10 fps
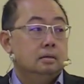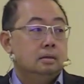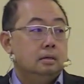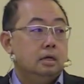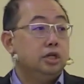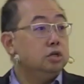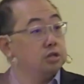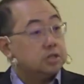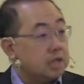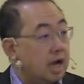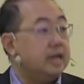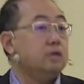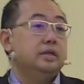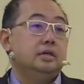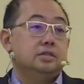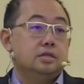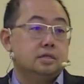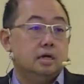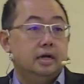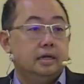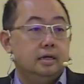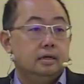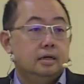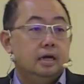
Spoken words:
a new society within society,